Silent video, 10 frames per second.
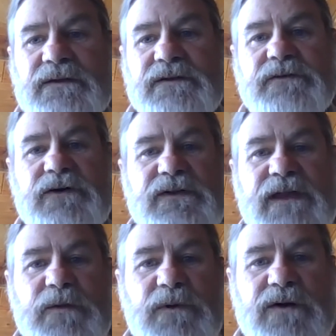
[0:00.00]
diverted
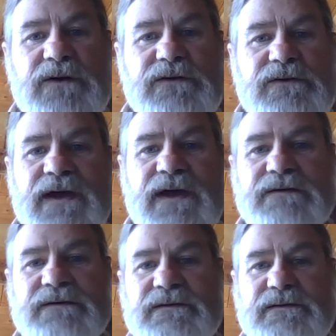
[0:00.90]
that water
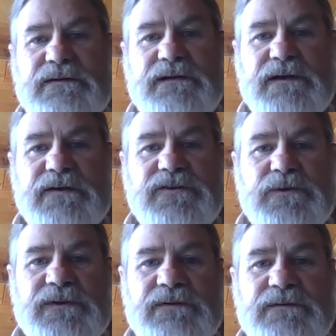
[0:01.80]
around
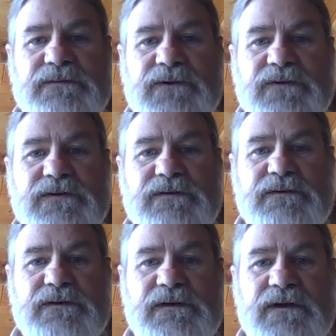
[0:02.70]
so it wasn't
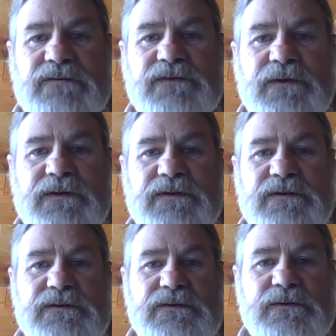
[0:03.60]
flowing
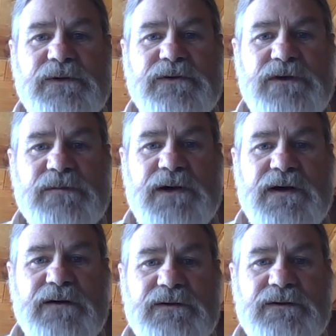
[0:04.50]
through the waste rock
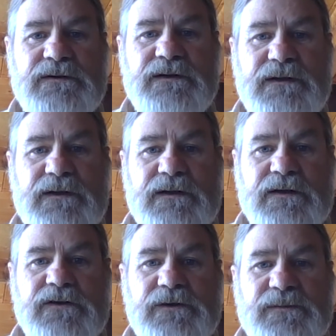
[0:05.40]
pile or
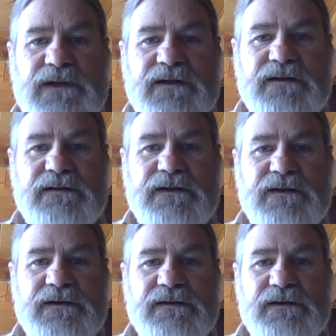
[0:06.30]
accumulating
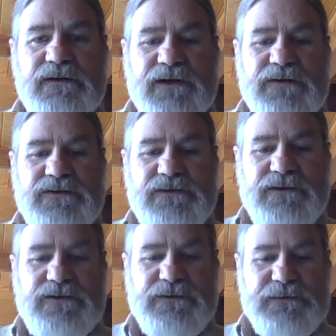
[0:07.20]
there in the loadout
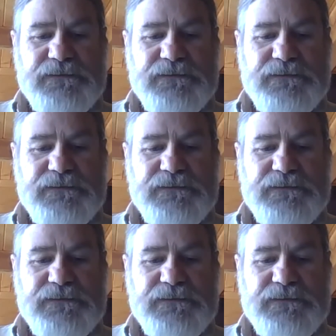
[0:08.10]
structure.